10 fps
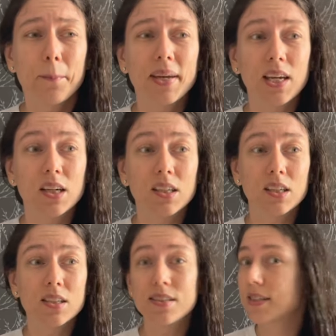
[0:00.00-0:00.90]

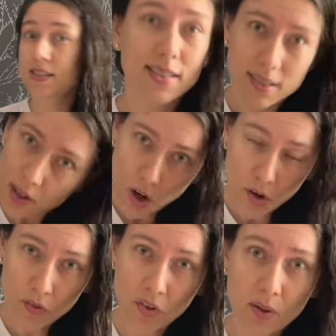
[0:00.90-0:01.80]
because this isn't
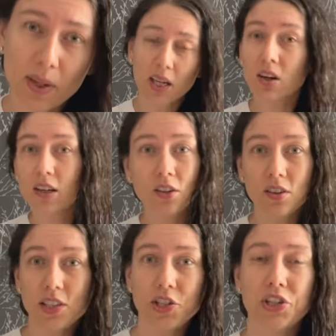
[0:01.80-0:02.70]
over. My
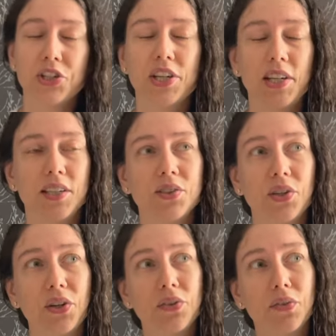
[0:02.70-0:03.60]
cardiology journey isn't
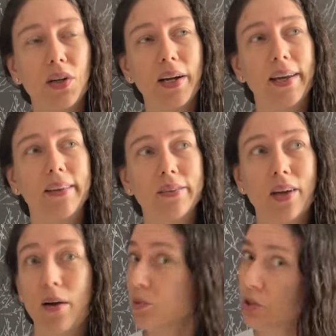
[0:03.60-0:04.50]
over, and
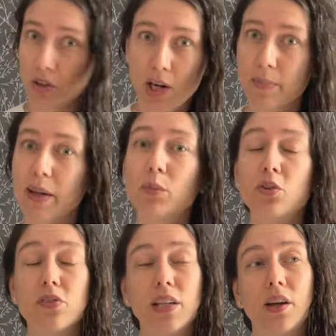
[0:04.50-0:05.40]
I'm sure I'll make more
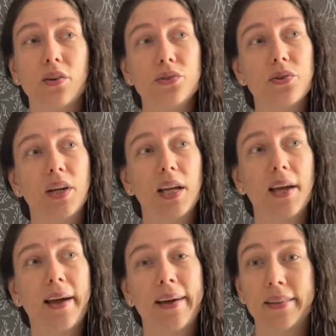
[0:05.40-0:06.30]
videos on it,
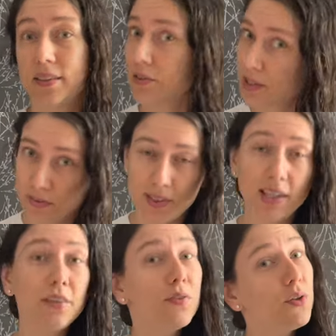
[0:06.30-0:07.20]
and I'll
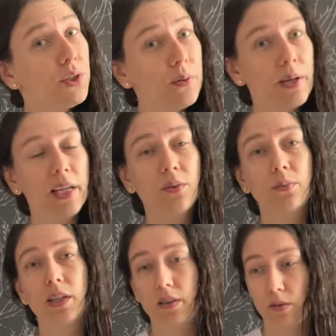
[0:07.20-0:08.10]
definitely fill you in
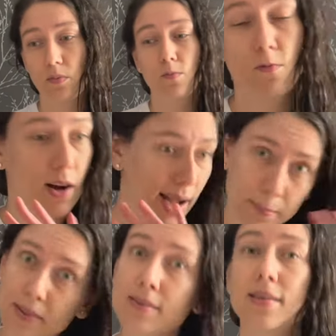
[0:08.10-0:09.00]
with what happens